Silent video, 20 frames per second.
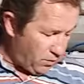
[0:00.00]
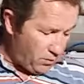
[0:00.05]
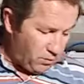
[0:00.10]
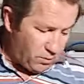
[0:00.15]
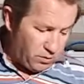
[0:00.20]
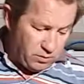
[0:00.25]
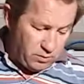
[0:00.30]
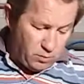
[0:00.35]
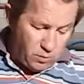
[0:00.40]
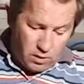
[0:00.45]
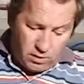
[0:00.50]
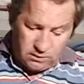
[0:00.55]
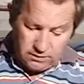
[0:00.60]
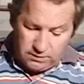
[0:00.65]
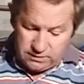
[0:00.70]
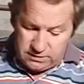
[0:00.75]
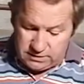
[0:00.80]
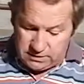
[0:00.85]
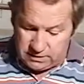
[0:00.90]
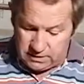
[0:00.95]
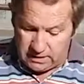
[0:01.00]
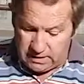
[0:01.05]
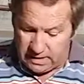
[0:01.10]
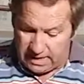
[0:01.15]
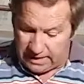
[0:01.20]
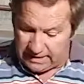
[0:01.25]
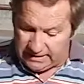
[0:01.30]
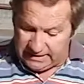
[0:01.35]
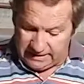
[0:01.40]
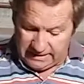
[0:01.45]
What you want
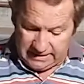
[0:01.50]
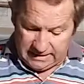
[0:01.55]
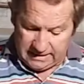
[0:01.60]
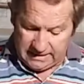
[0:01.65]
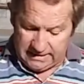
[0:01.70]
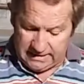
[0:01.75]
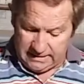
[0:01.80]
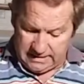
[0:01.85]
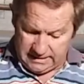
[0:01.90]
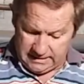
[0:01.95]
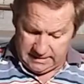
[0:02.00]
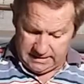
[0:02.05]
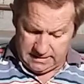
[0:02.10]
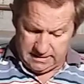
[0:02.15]
ideally